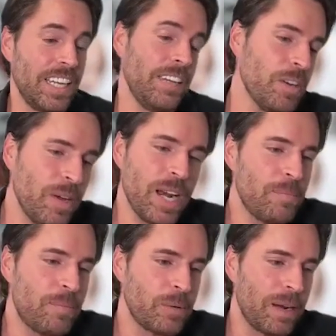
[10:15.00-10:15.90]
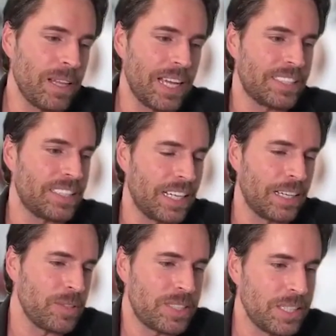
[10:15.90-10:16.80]
Even when I broke my leg skiing,
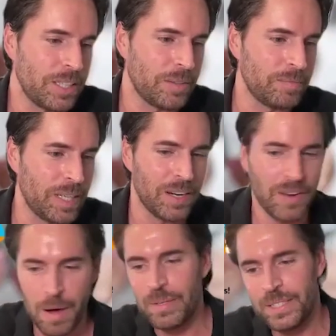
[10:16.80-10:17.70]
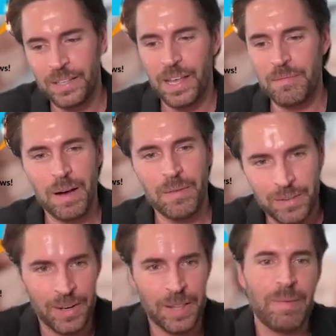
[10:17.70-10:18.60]
it was still, up until that
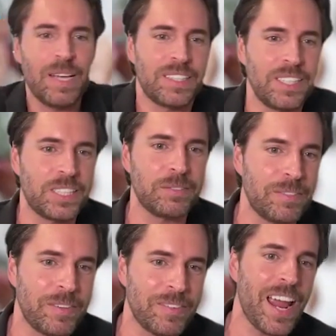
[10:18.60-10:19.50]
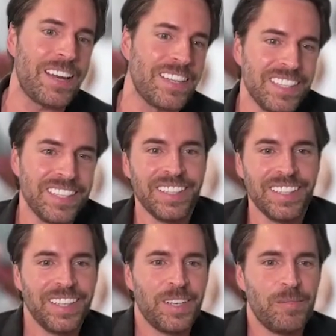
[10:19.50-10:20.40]
moment, one of the best ski trips I've ever had.
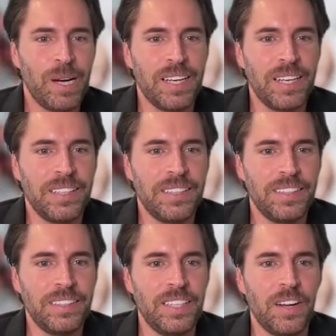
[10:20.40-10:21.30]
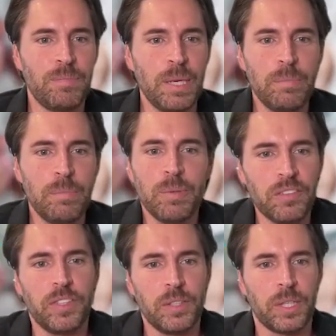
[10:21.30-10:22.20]
But, people
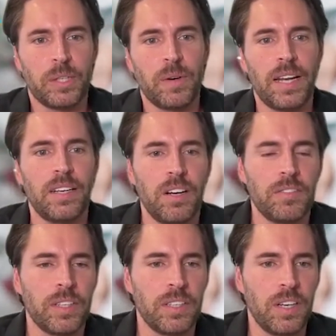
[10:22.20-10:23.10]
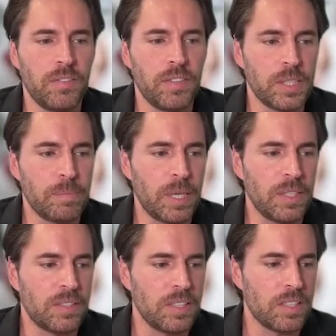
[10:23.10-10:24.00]
don't feel regret over
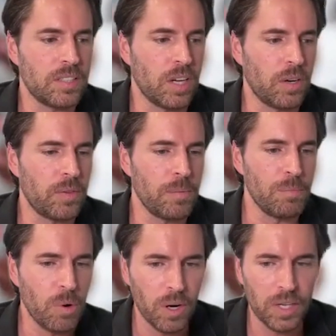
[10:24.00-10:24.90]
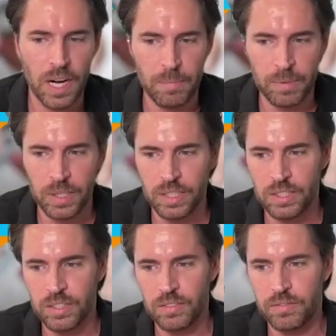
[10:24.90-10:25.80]
experiences. And so the more
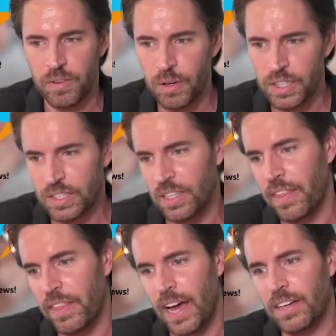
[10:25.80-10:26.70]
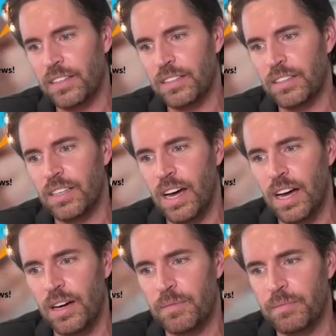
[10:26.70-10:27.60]
companies focus on that
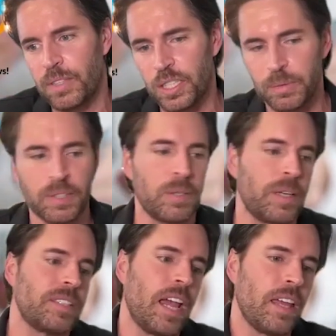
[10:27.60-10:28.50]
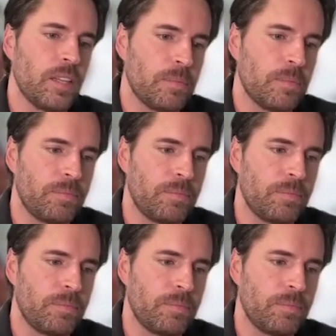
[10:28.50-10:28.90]
customer experience and the